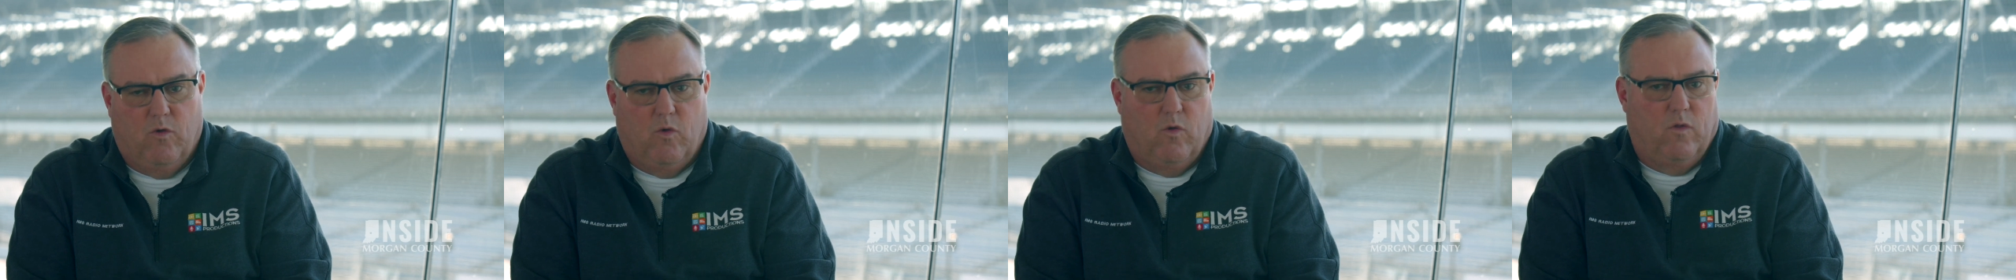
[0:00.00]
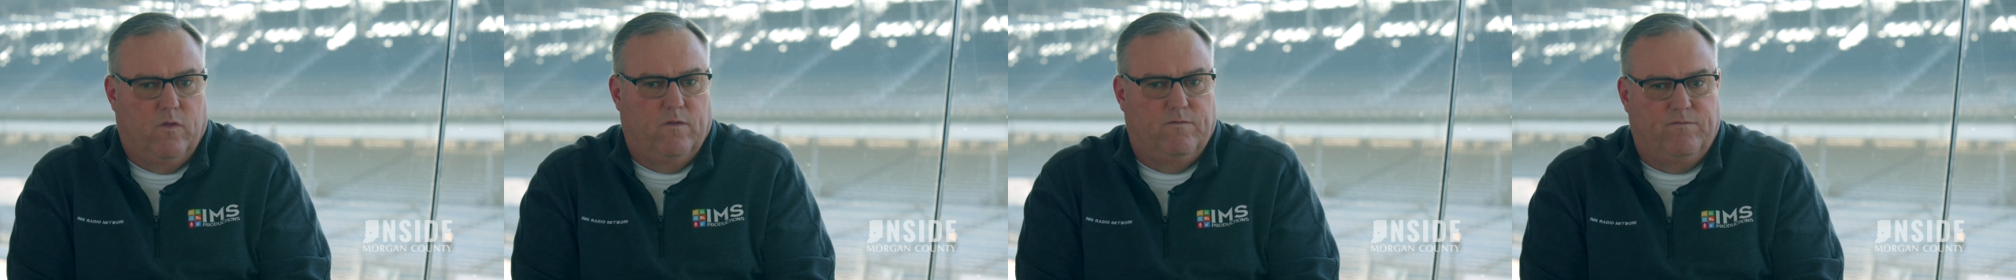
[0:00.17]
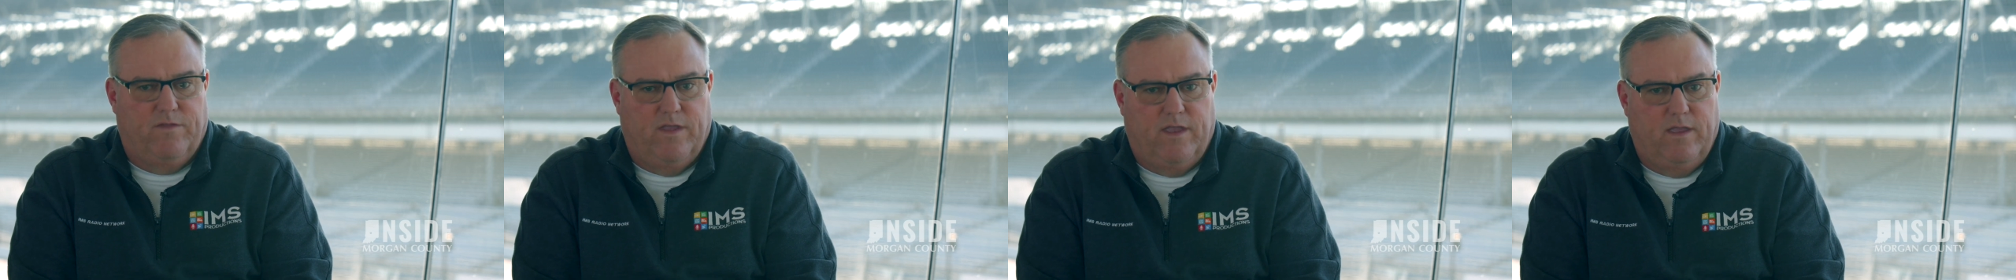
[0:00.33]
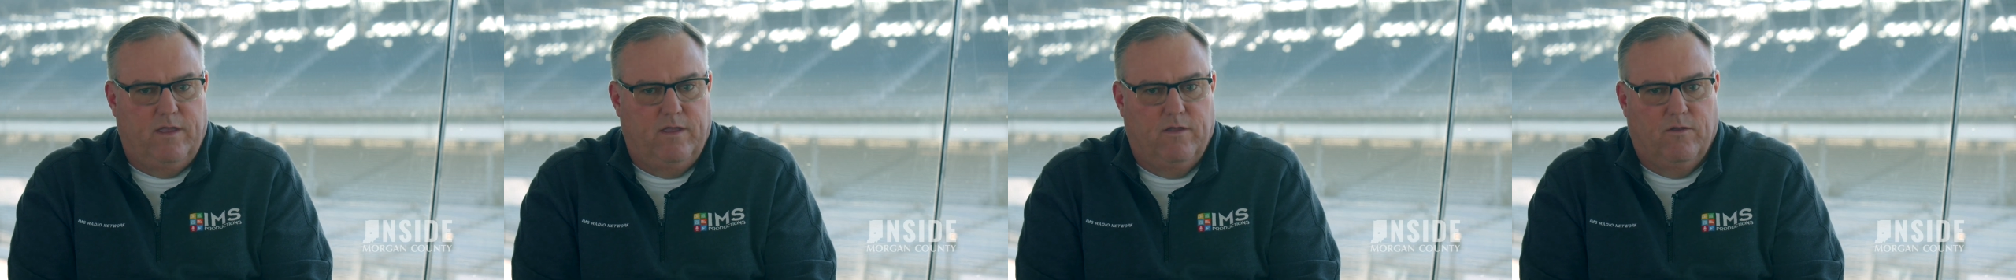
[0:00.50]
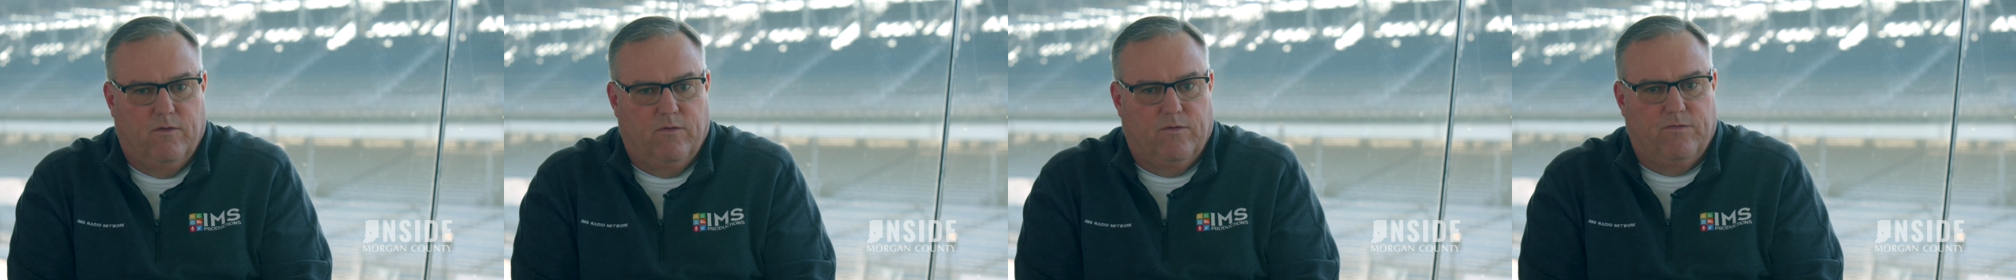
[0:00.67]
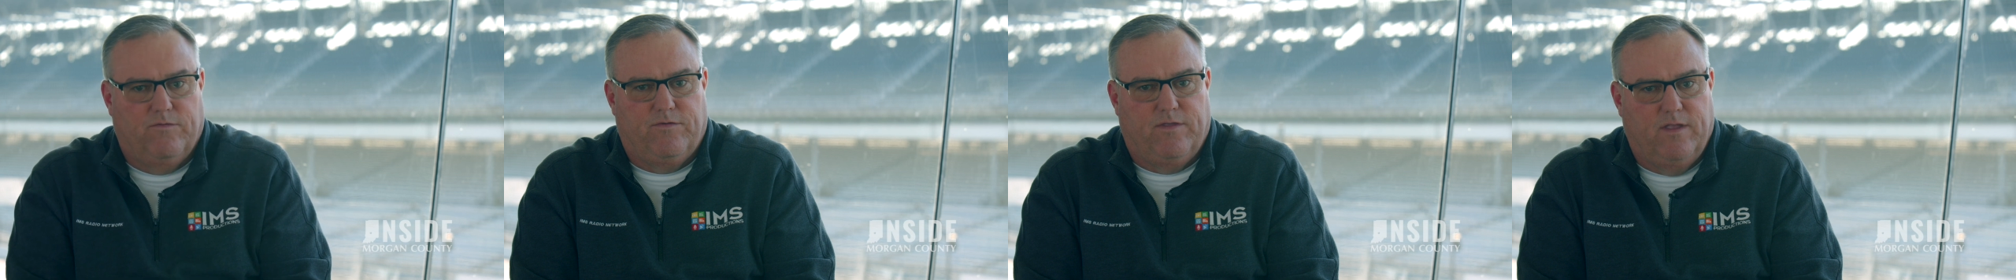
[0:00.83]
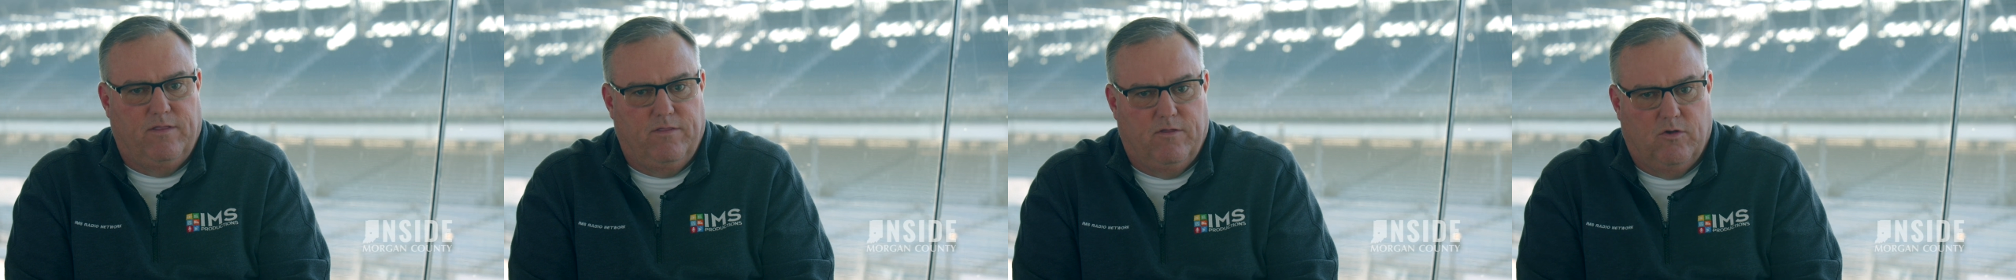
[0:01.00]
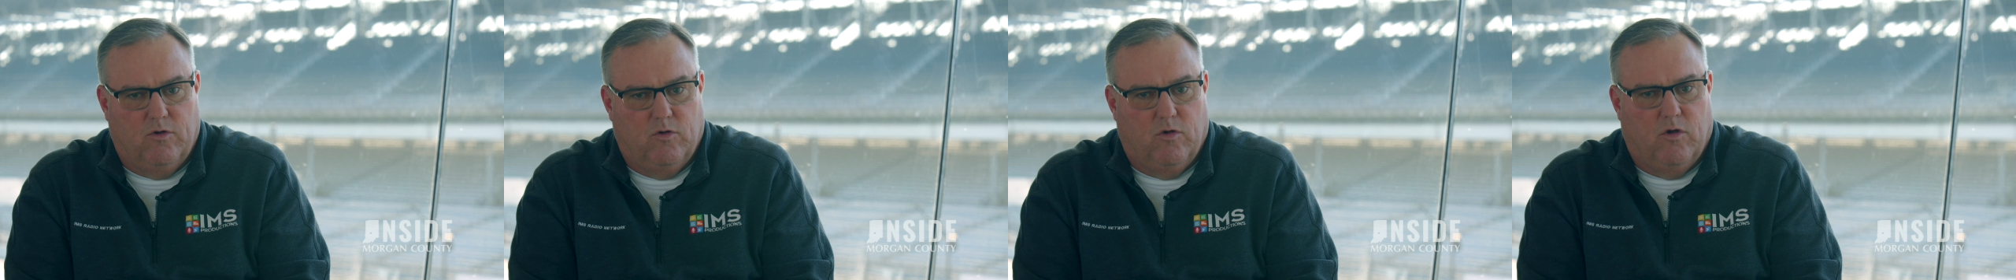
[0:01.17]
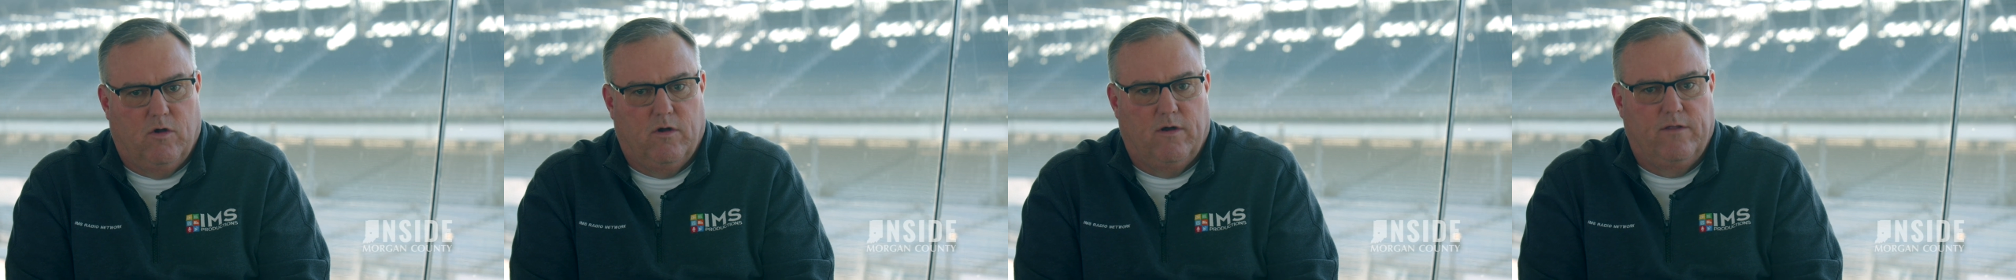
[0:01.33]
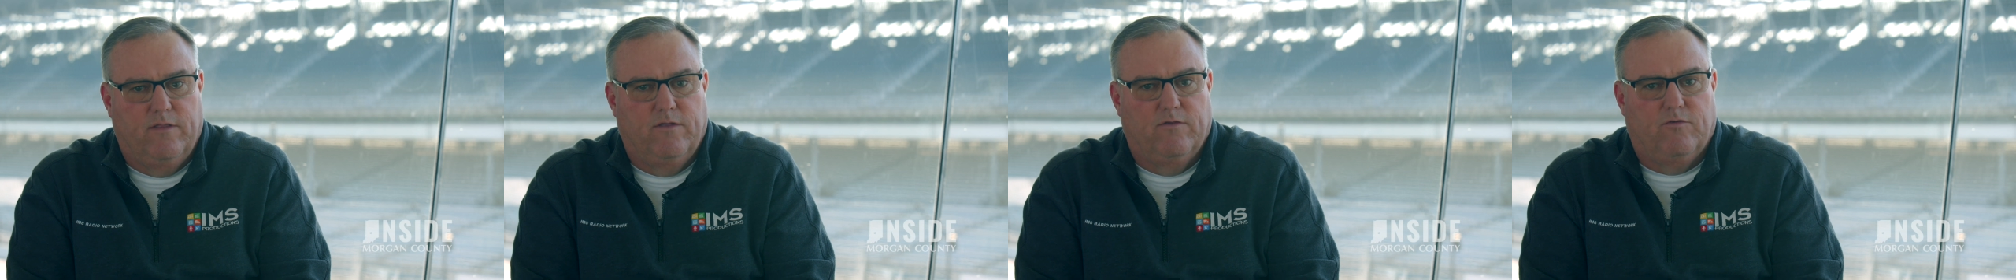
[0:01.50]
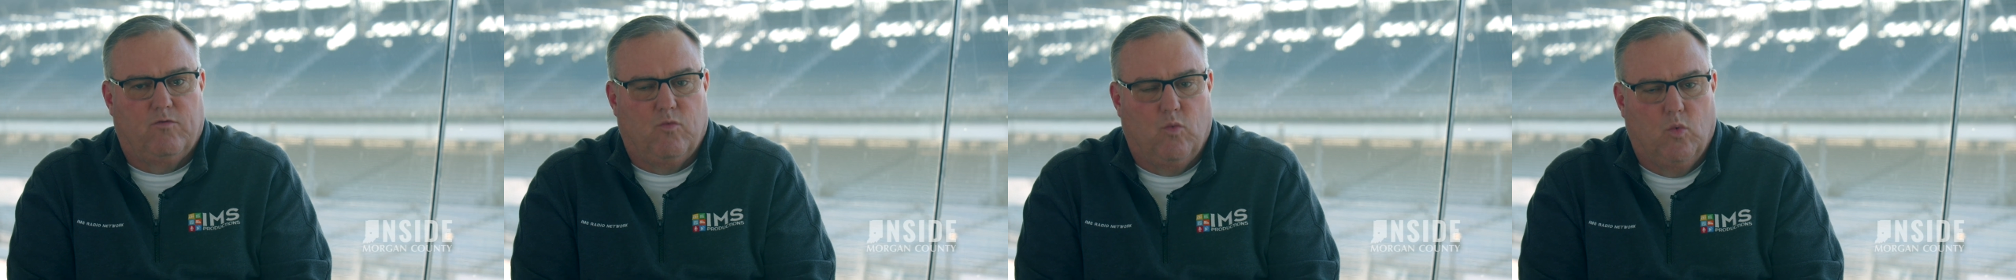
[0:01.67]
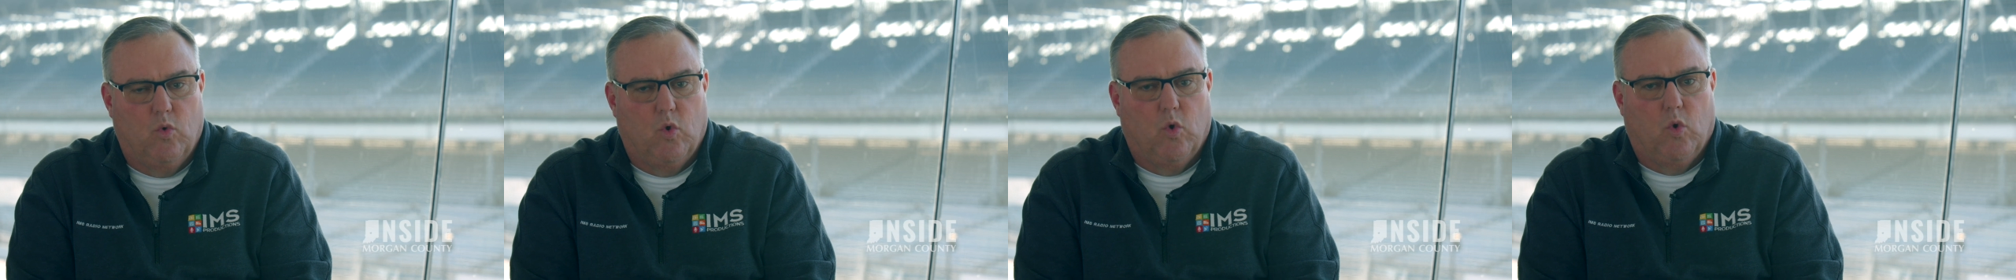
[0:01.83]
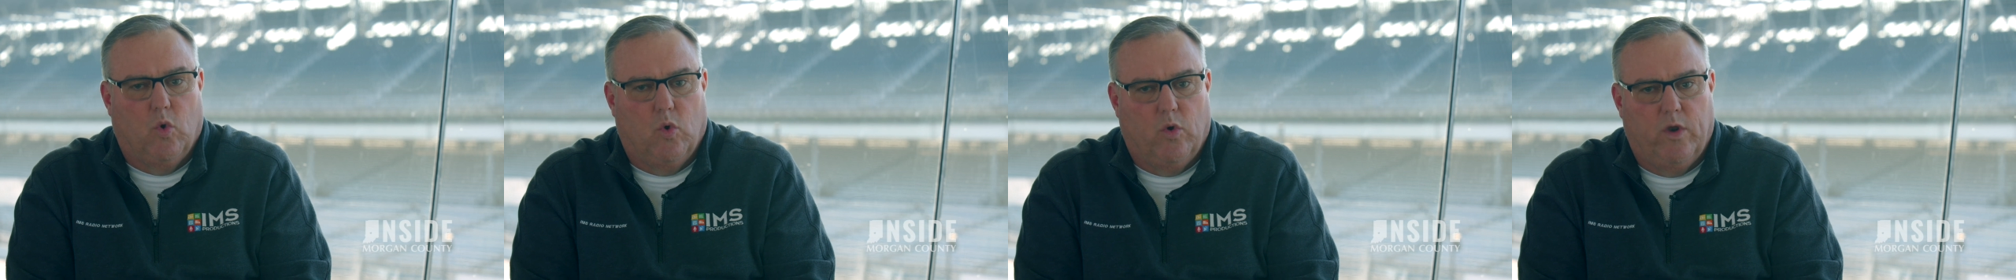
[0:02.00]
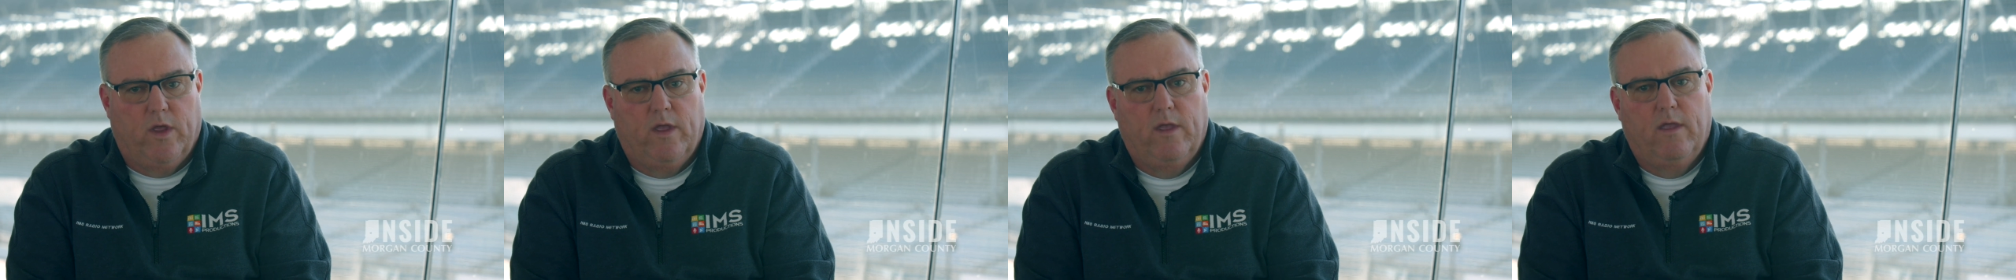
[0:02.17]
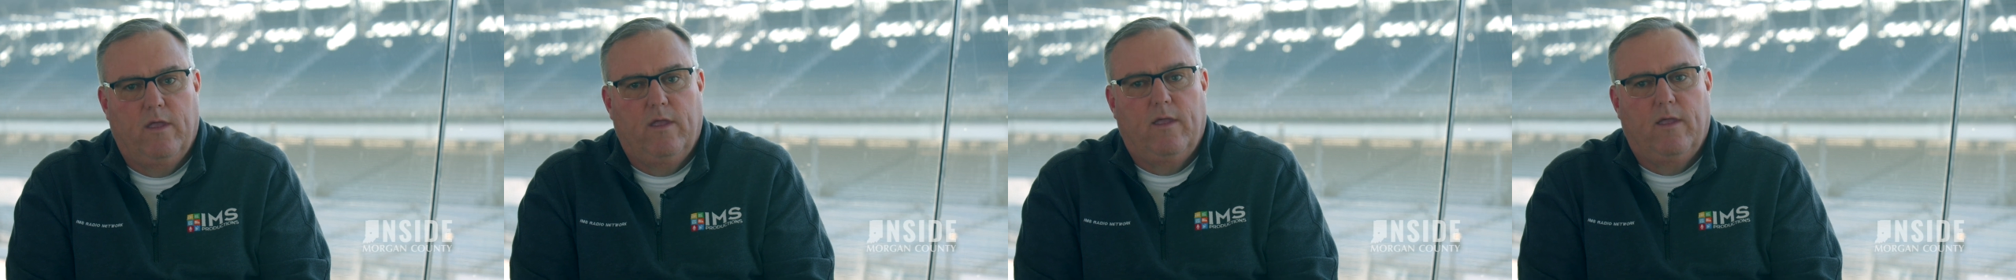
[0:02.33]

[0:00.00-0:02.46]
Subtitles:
all of the ills that there are in this world.